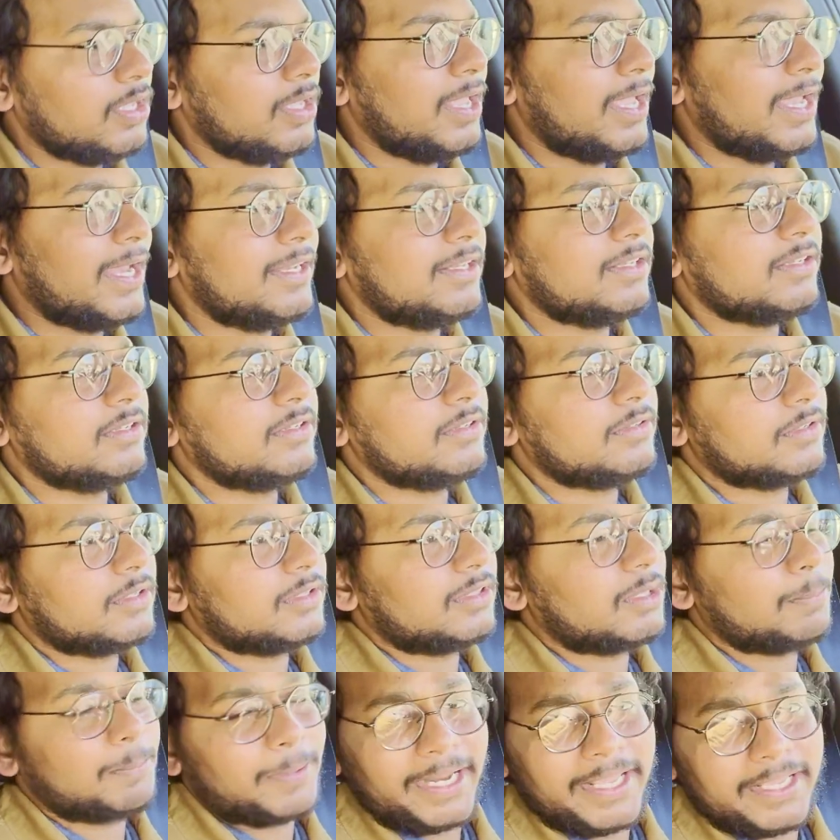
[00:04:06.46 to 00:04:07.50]

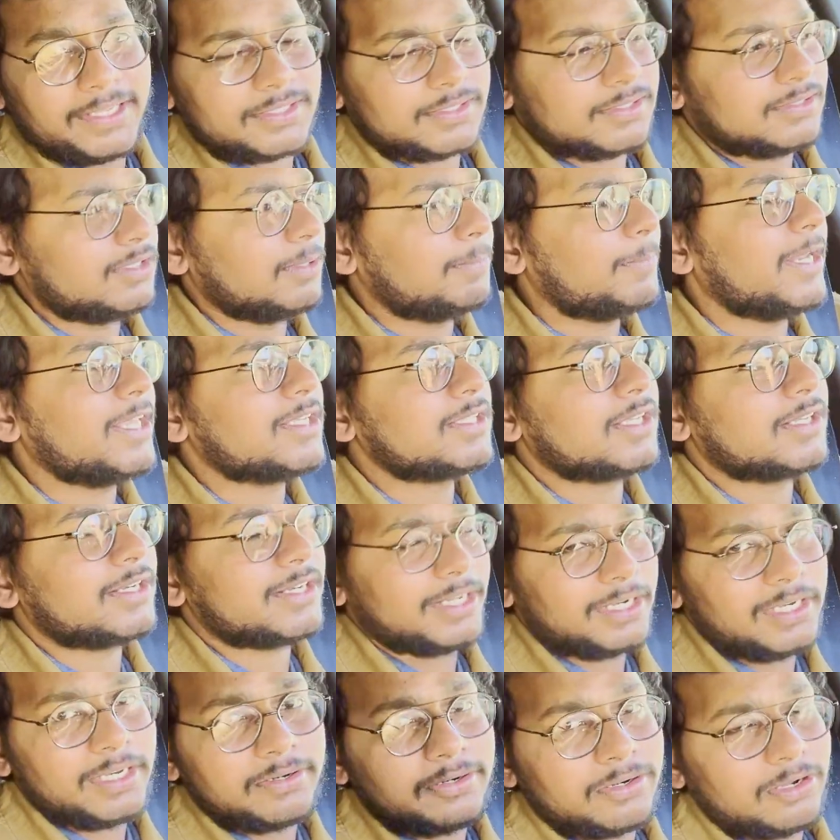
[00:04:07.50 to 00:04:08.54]
And the brakes are
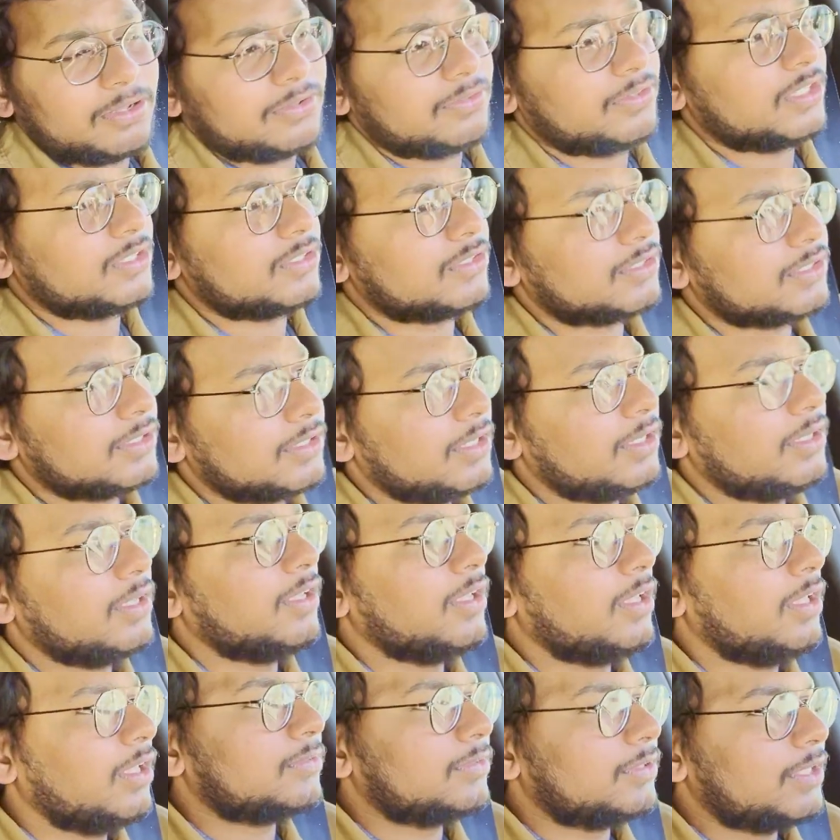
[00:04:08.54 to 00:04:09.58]
really good on this.
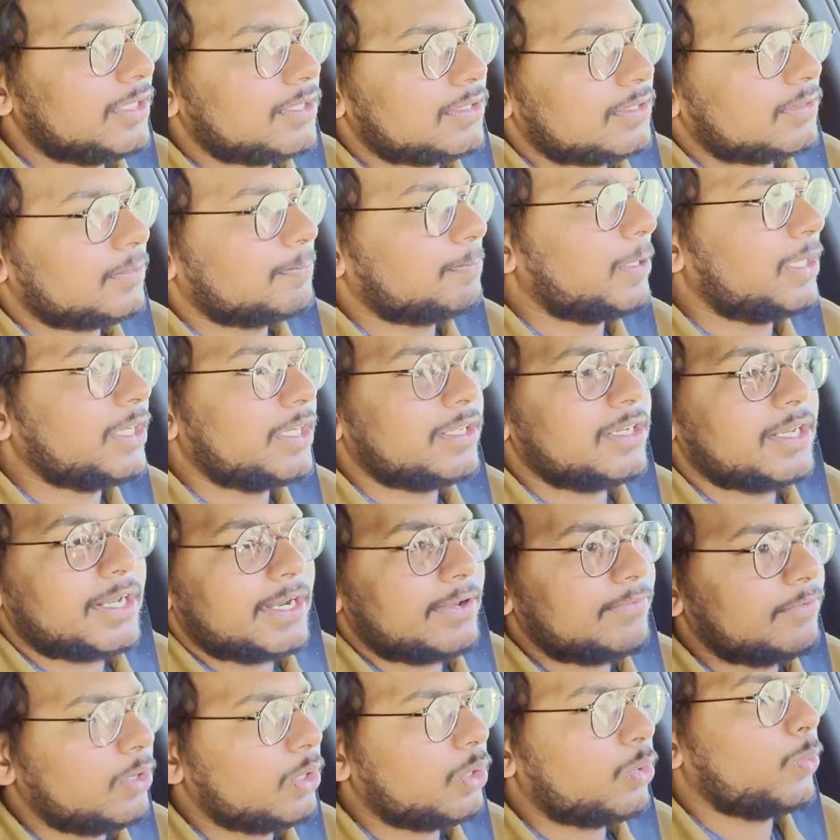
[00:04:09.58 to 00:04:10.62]
This particular
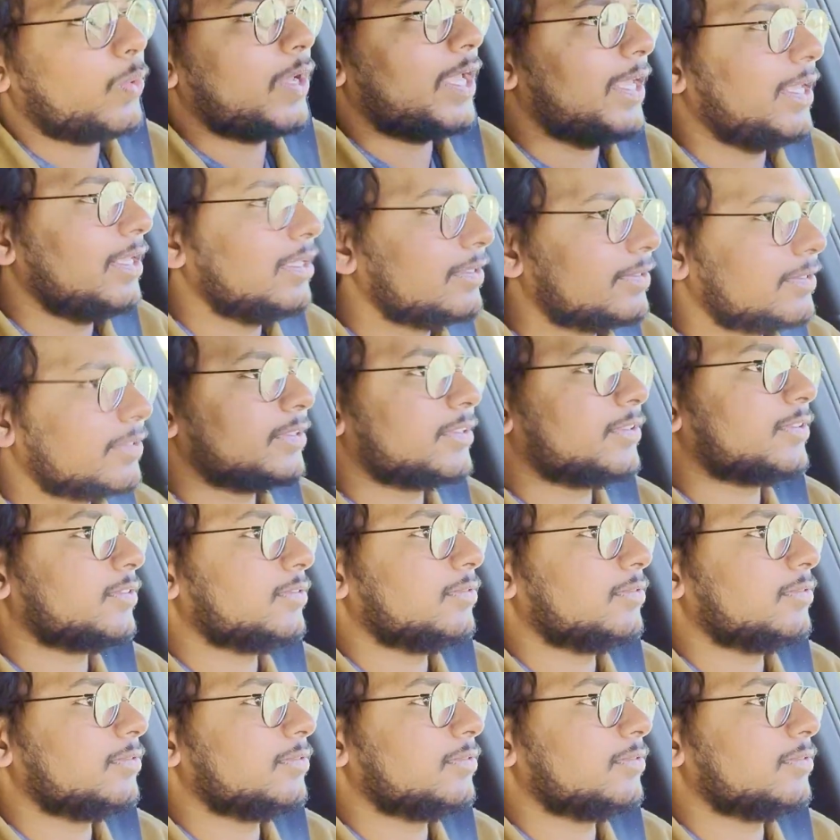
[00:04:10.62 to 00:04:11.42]
Evoque weighs